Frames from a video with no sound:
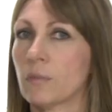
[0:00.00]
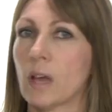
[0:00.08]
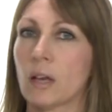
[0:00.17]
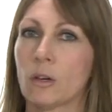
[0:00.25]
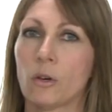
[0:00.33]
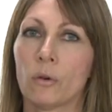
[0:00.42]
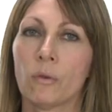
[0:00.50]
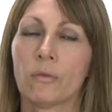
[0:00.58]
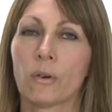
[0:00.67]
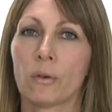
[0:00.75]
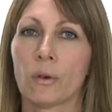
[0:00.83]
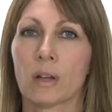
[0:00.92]
Thank you
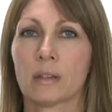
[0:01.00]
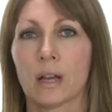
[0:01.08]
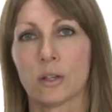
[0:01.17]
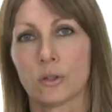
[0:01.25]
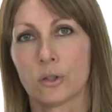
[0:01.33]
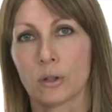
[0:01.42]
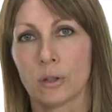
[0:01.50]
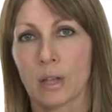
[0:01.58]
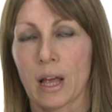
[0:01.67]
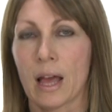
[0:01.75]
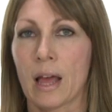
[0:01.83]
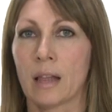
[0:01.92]
for your attention
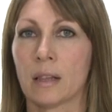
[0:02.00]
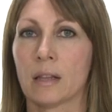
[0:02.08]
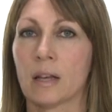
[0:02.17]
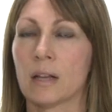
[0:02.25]
and